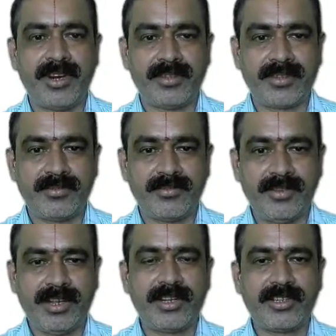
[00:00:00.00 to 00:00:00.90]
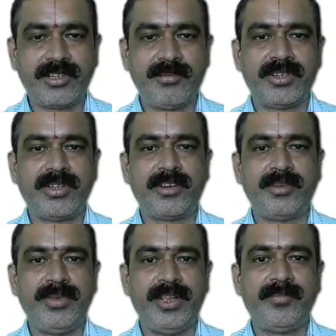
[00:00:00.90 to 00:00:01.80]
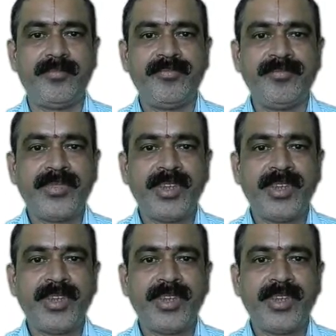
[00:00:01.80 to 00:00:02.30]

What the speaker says: frauds, the customers are to be